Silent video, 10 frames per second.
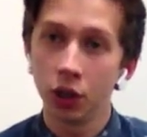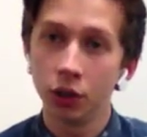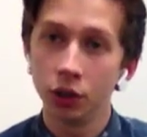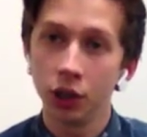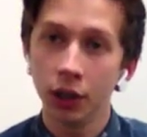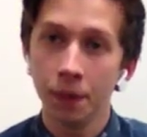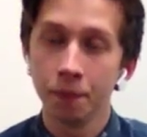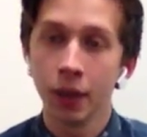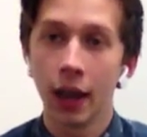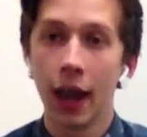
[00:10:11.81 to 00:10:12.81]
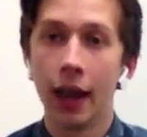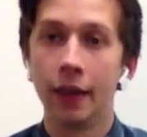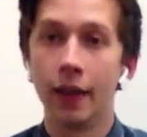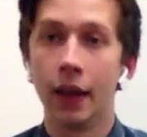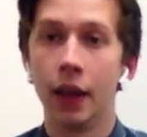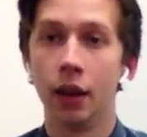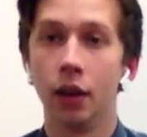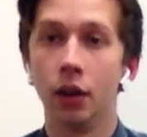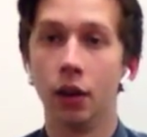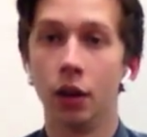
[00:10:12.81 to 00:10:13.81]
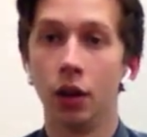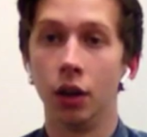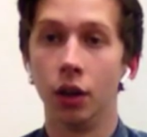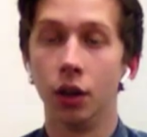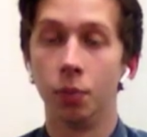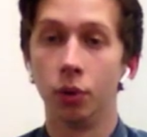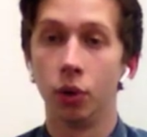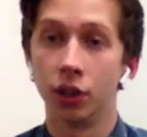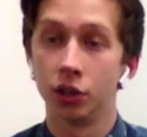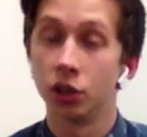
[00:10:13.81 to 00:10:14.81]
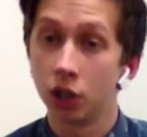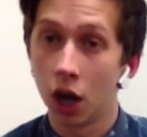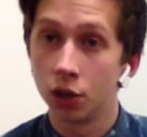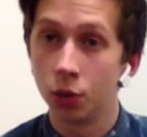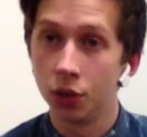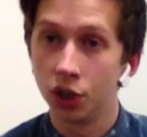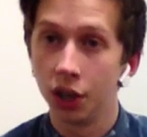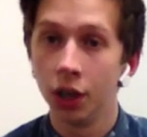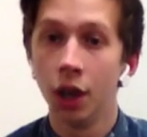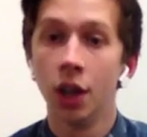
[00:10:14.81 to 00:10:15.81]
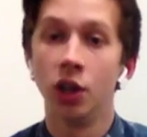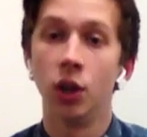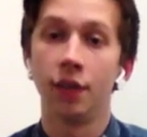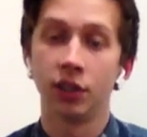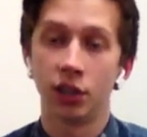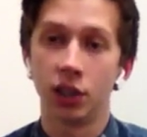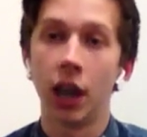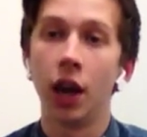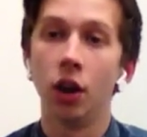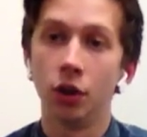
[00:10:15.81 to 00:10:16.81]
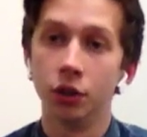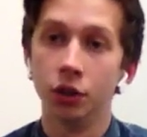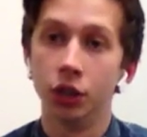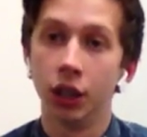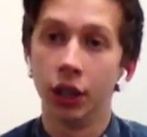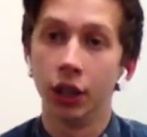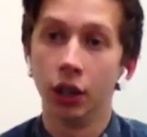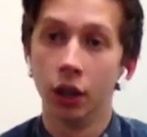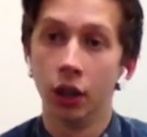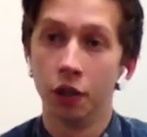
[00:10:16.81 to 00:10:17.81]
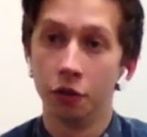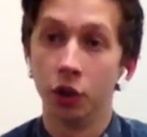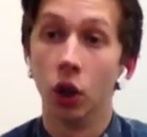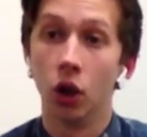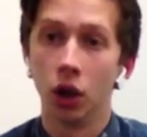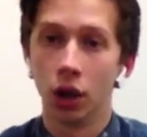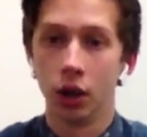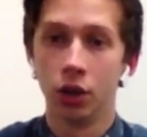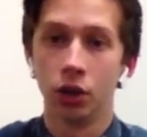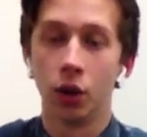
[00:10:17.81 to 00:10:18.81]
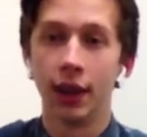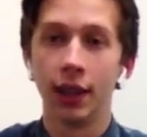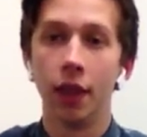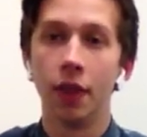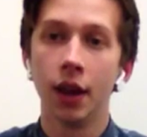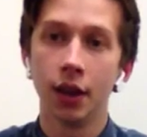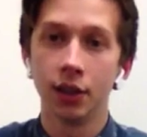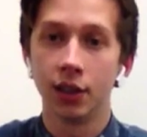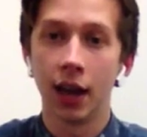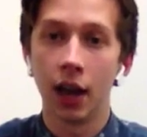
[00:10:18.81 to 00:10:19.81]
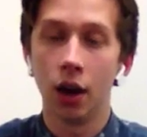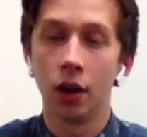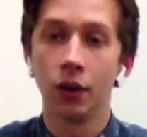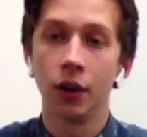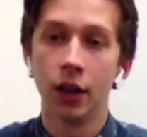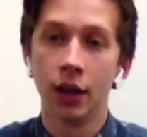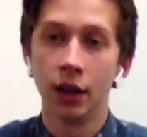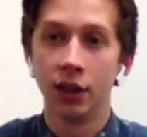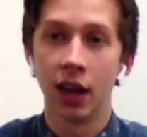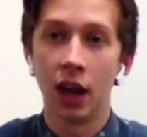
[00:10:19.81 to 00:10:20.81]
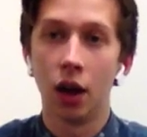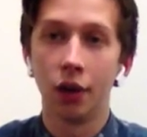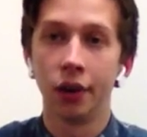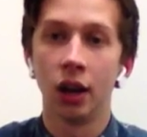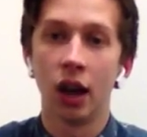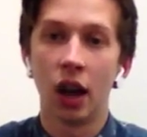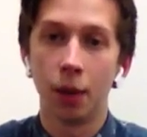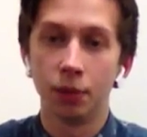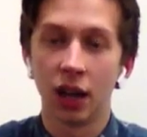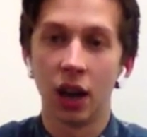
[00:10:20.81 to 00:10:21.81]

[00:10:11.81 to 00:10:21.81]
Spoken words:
on G, and then the progression starts with G. You have to stay on G for longer. So at the end there, down, down, up,